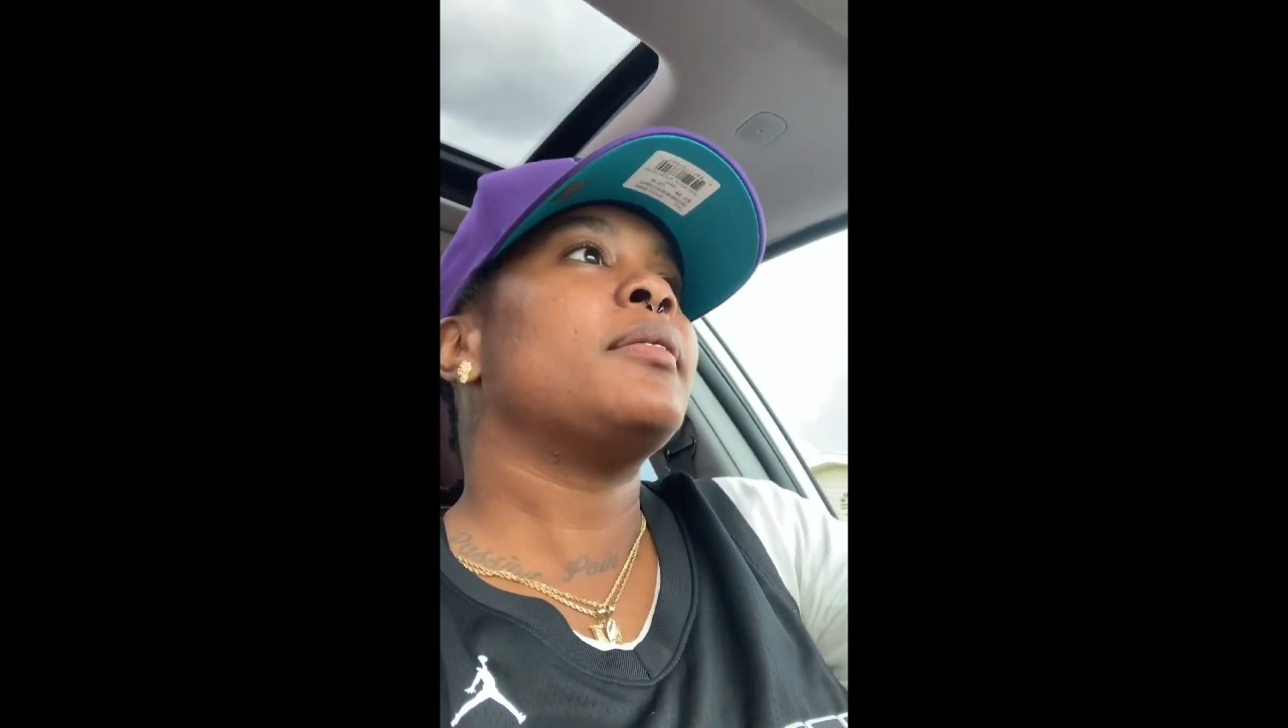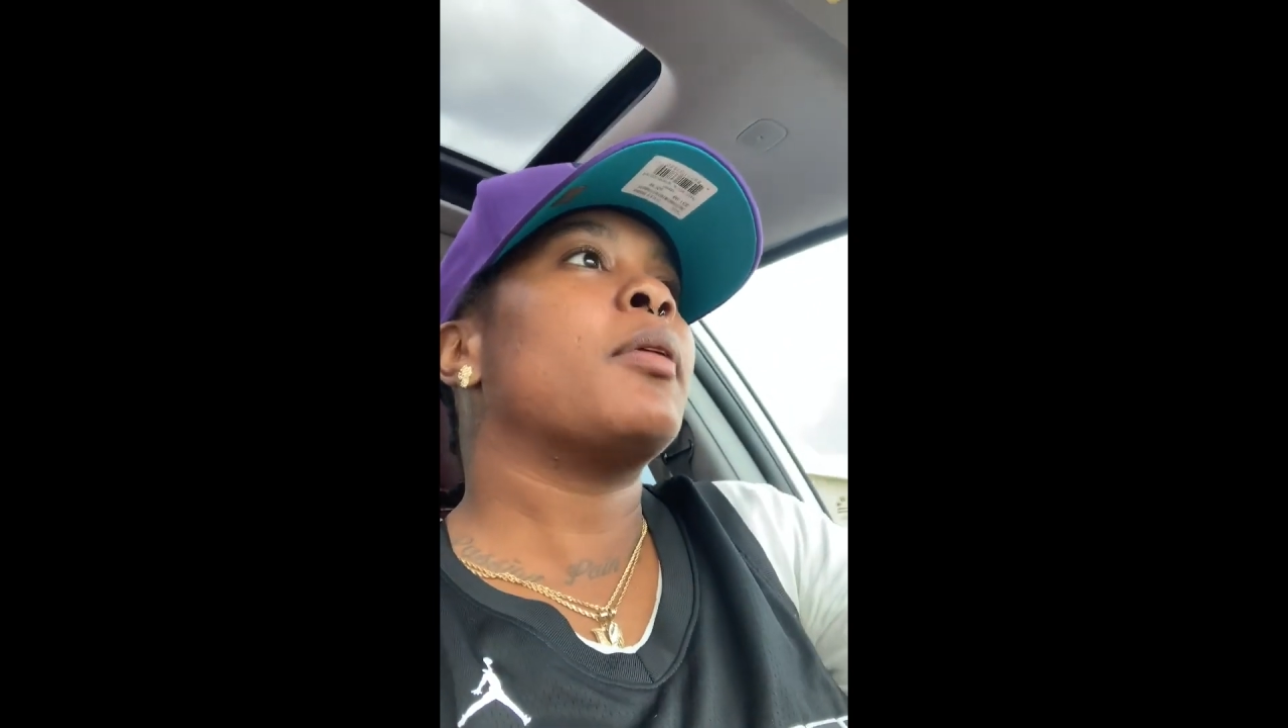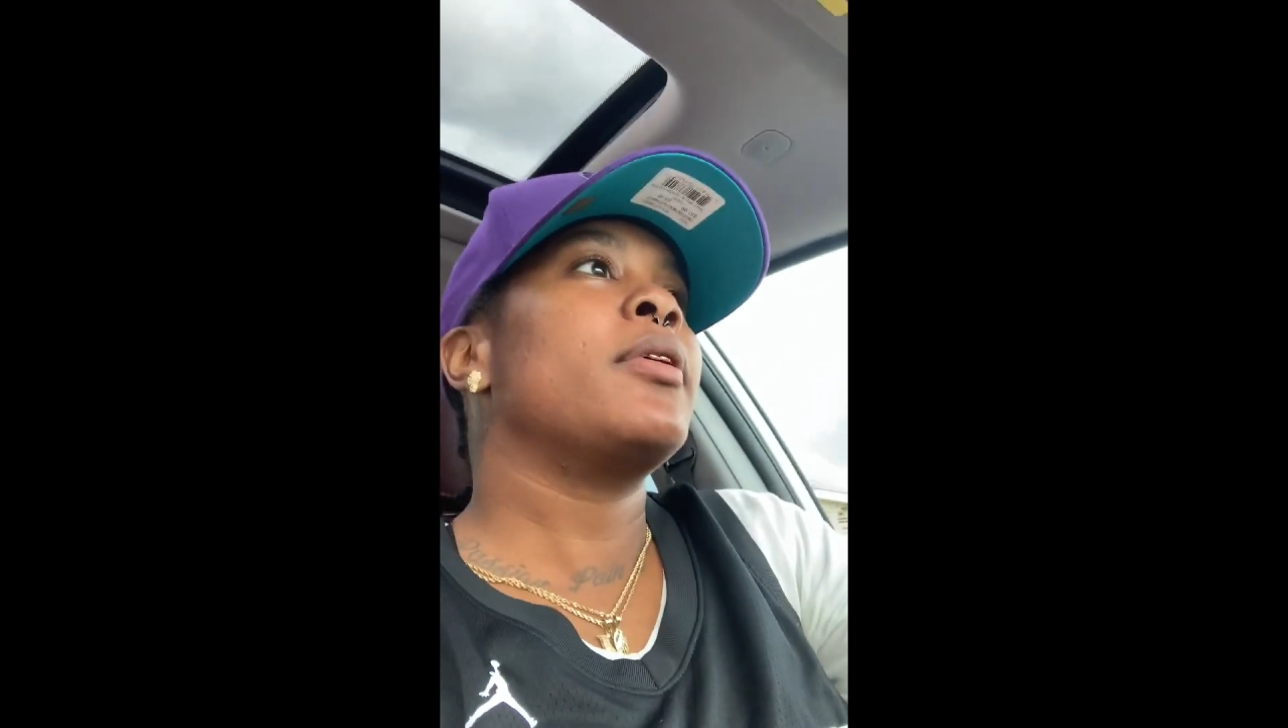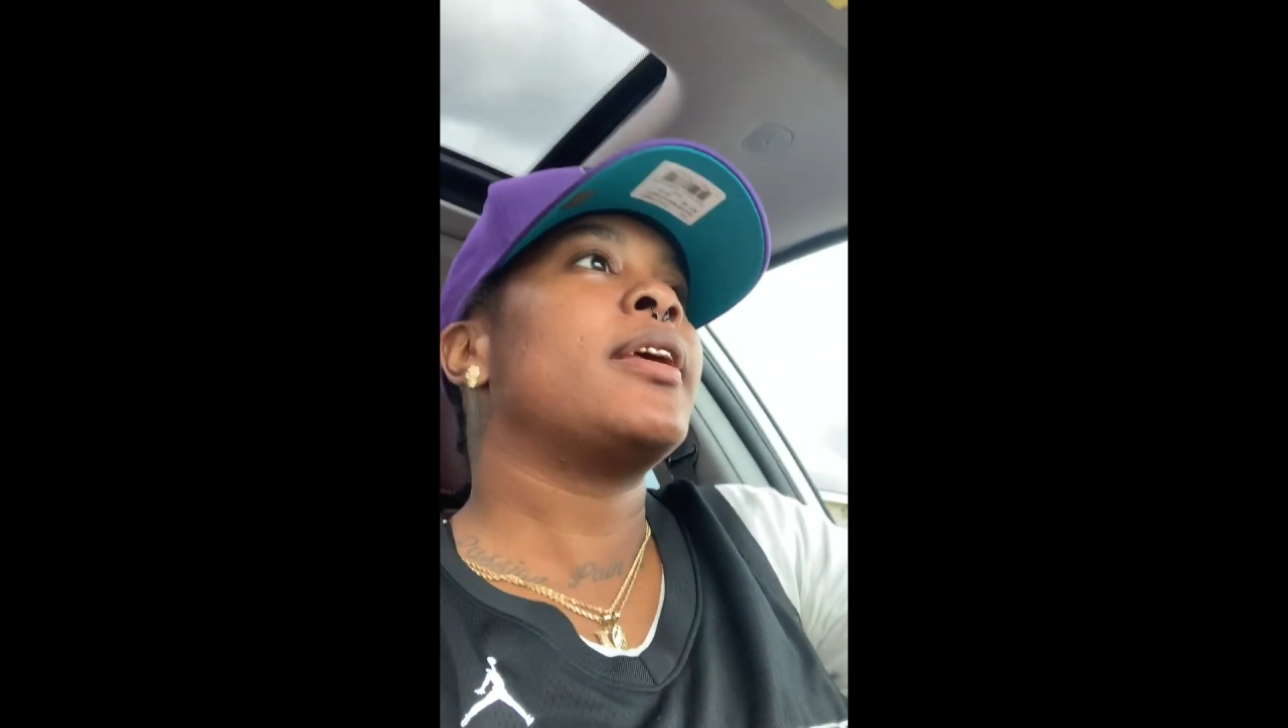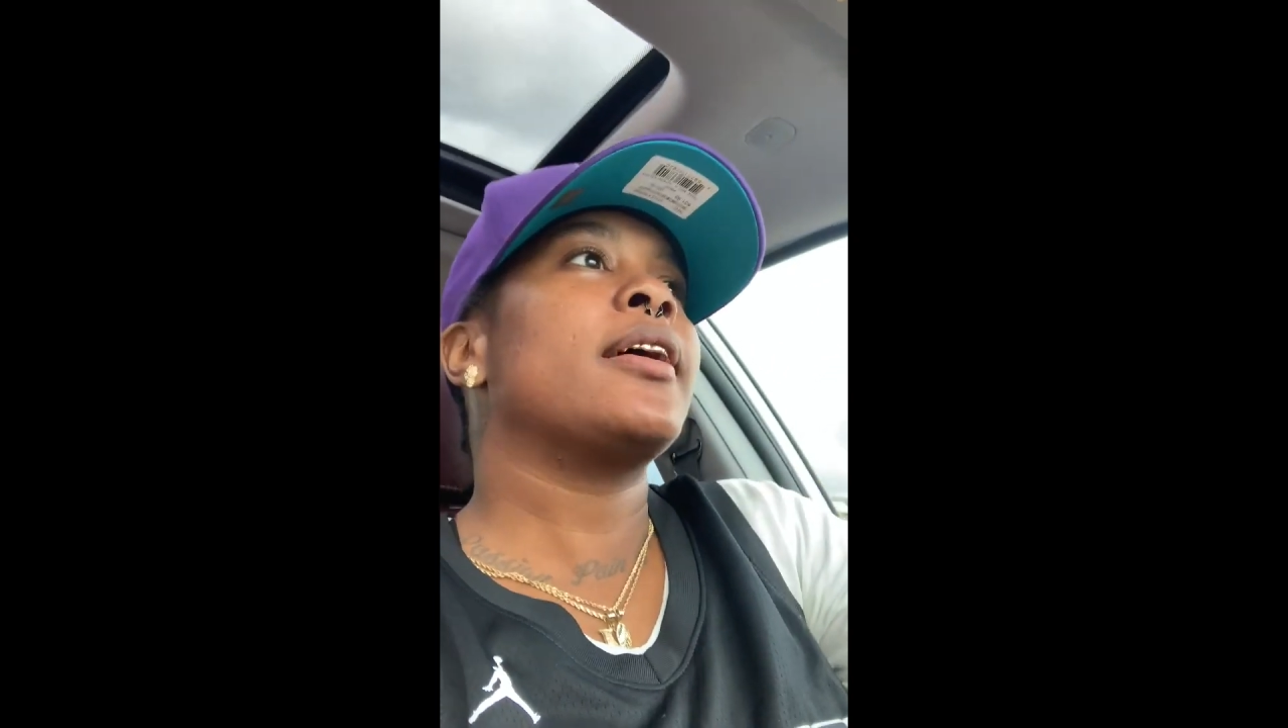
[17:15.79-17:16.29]

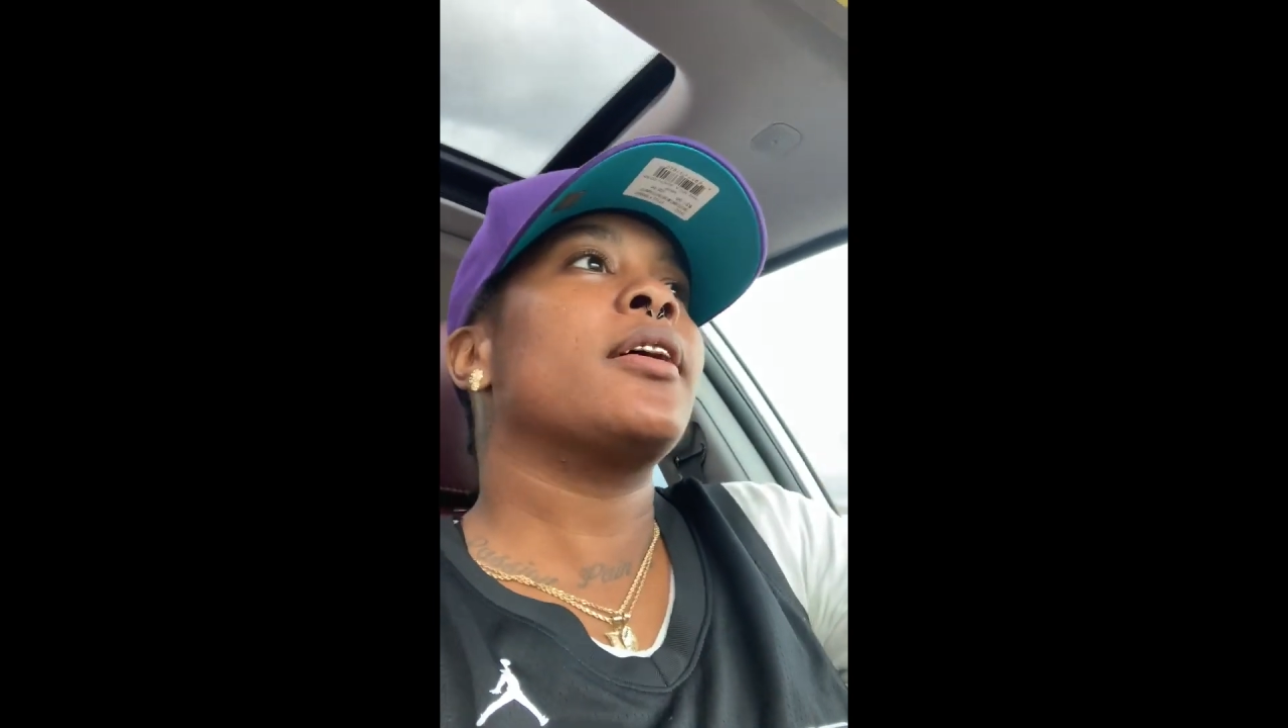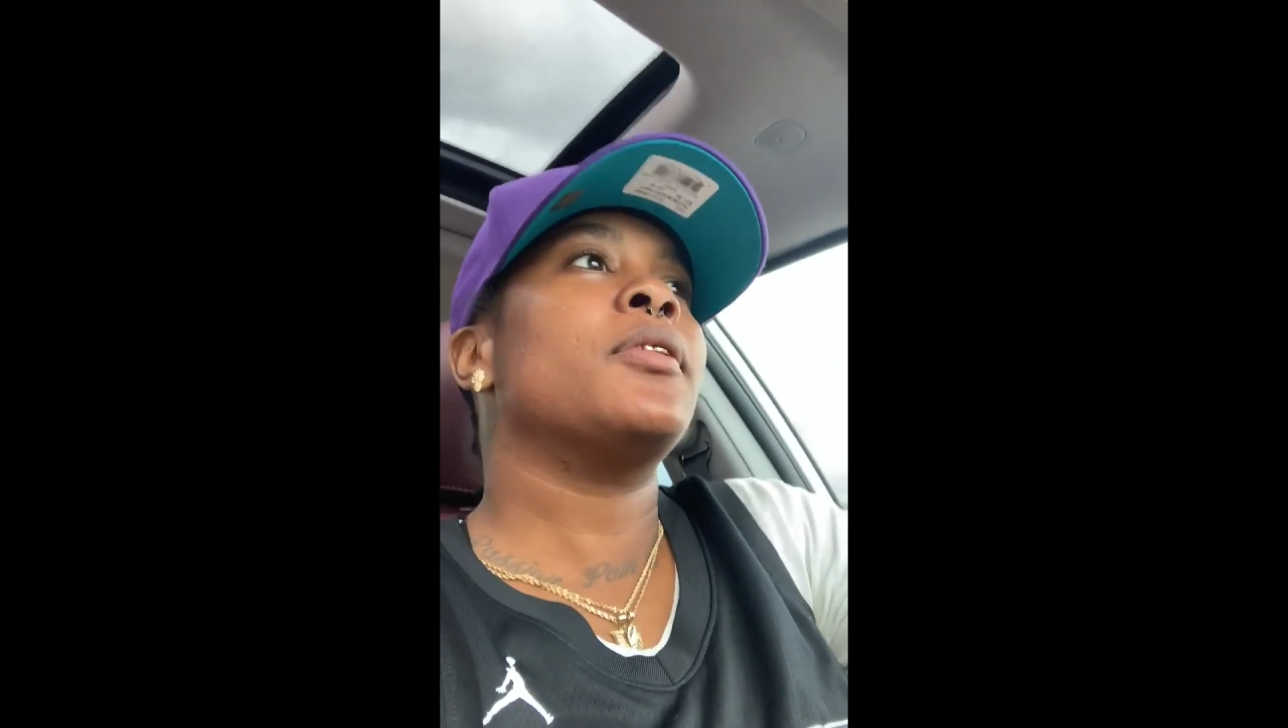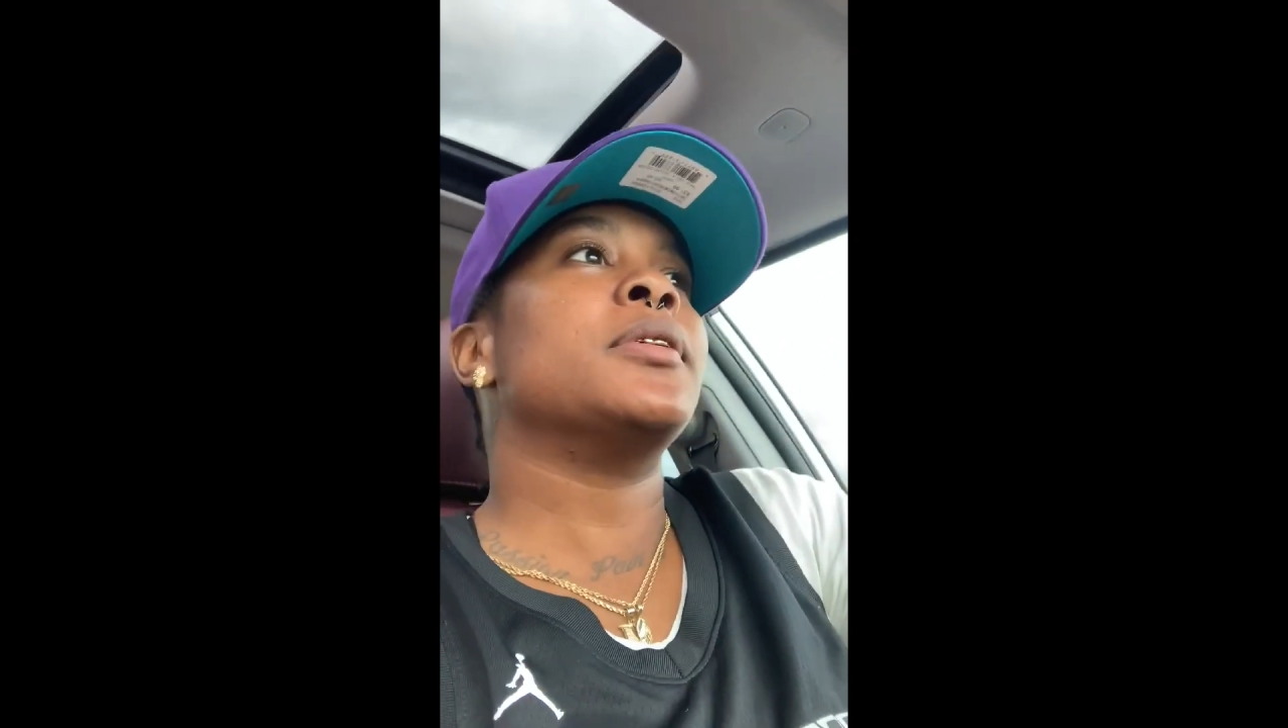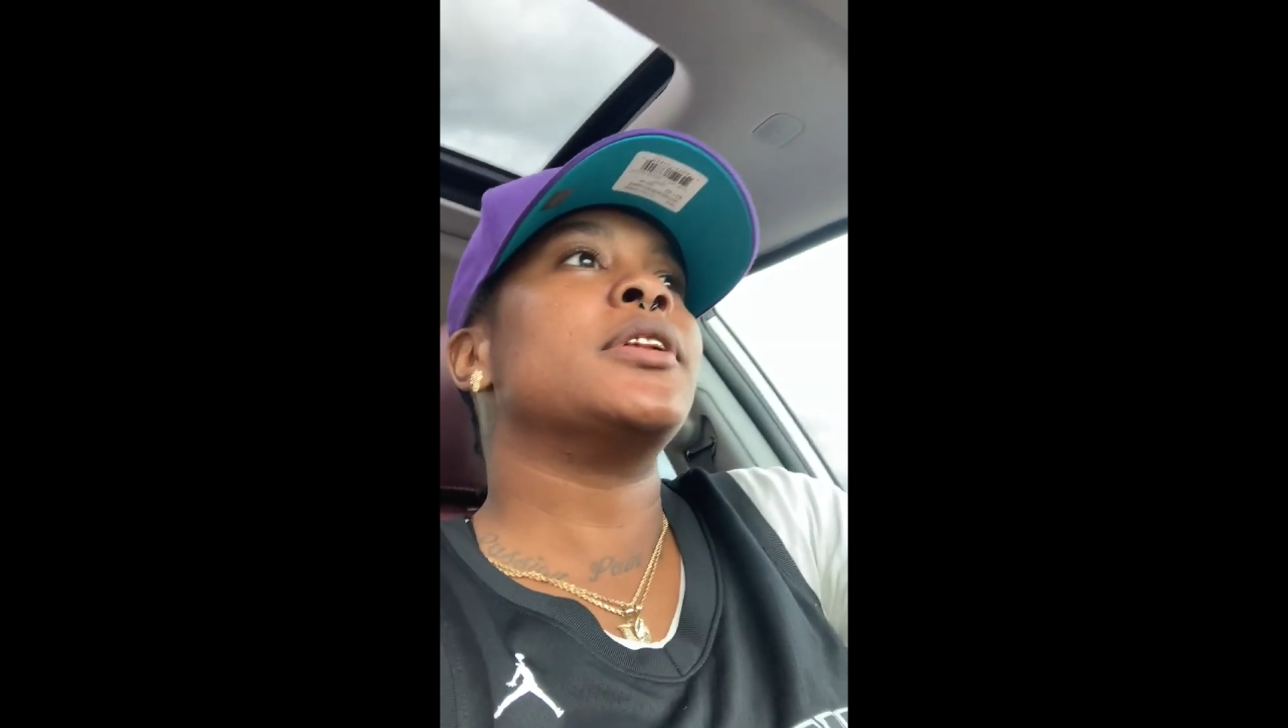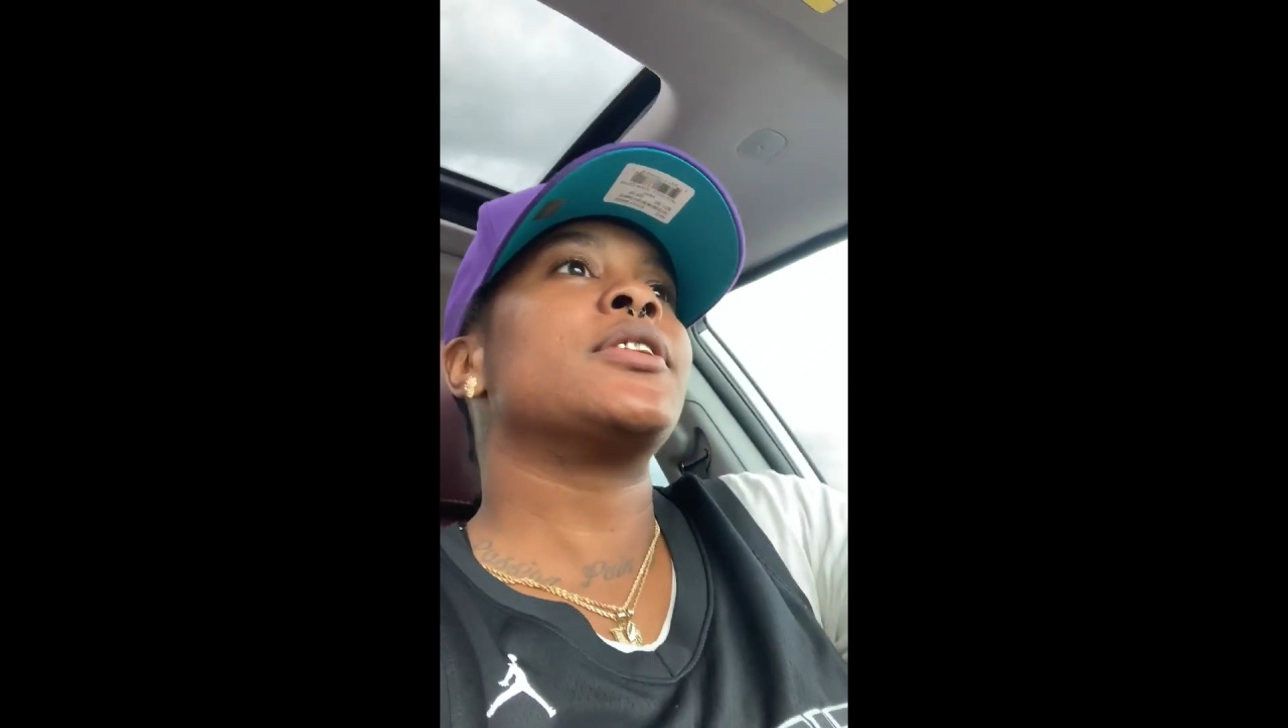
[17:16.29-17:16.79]
But we can't go on the